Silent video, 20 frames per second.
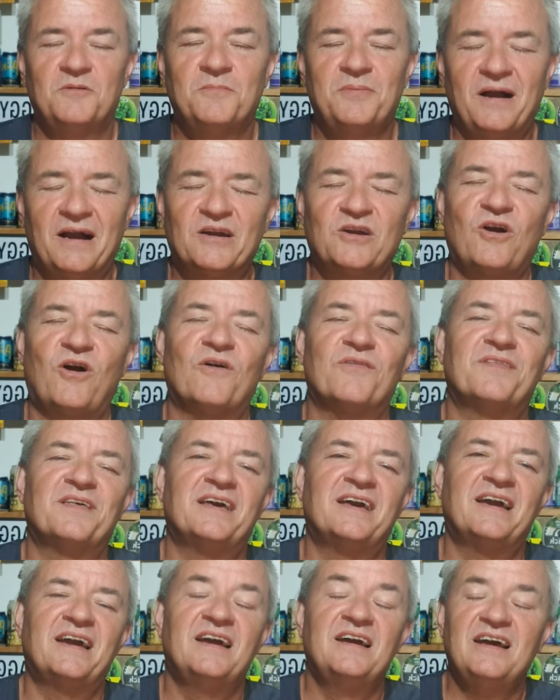But I got
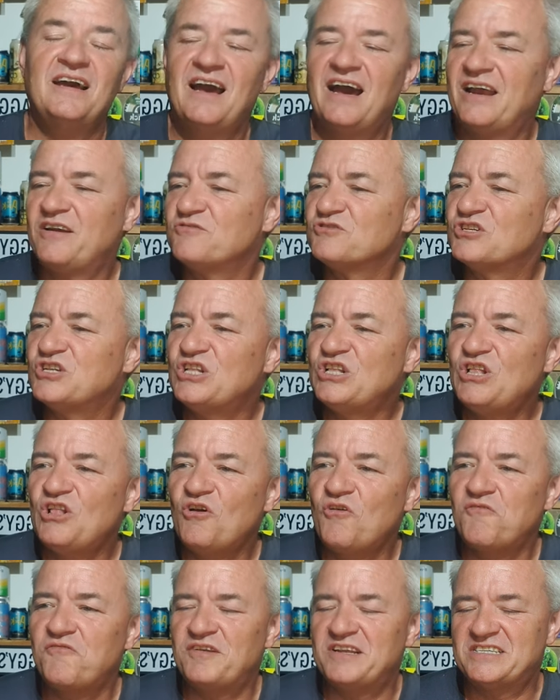there and it was
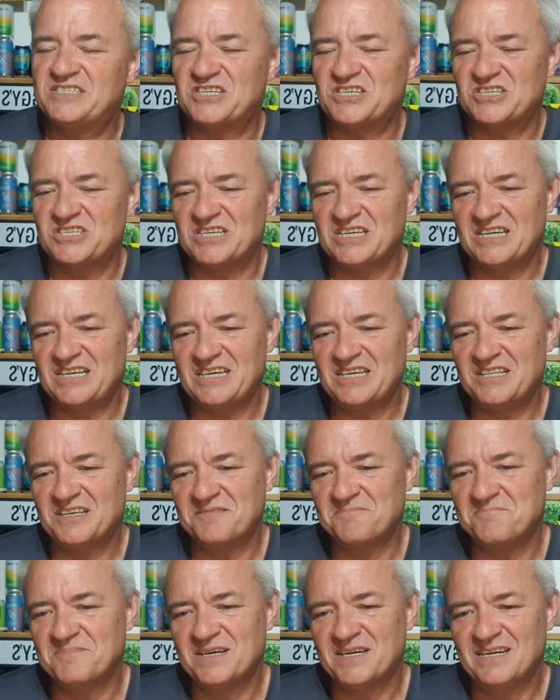lovely to see
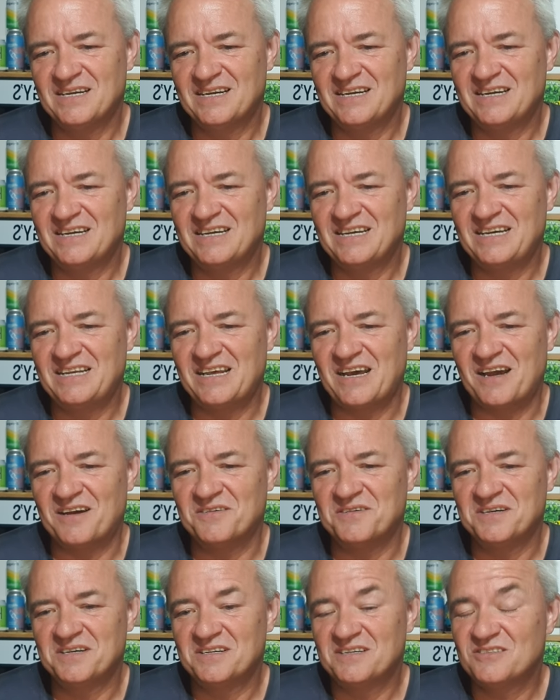them, you
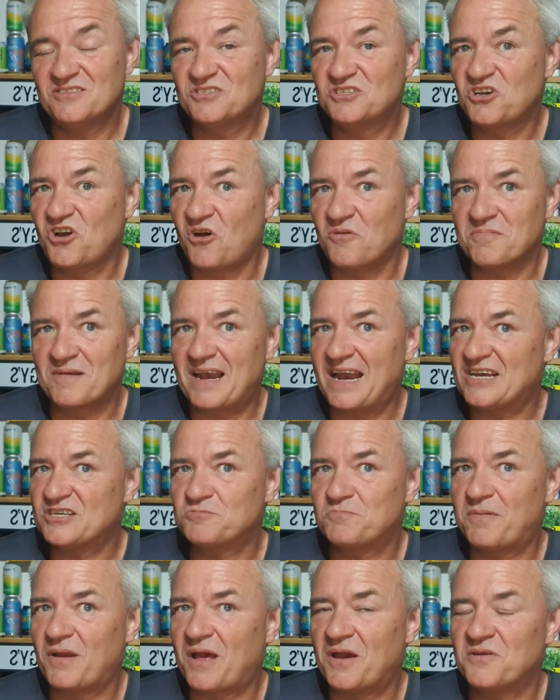know, top
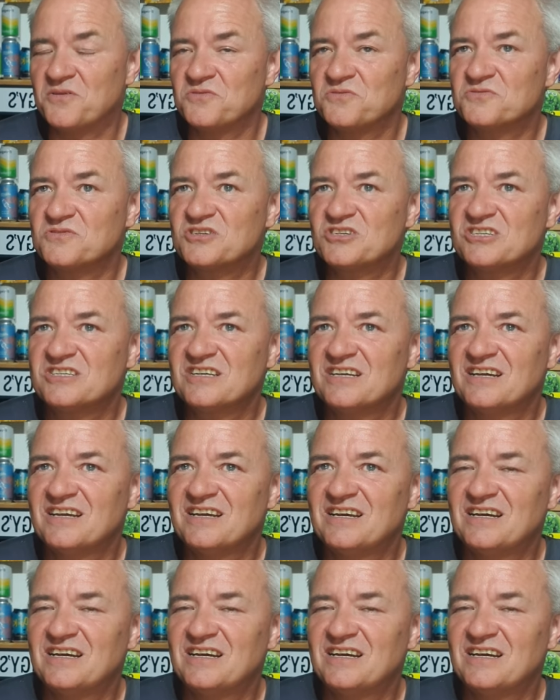class blokes.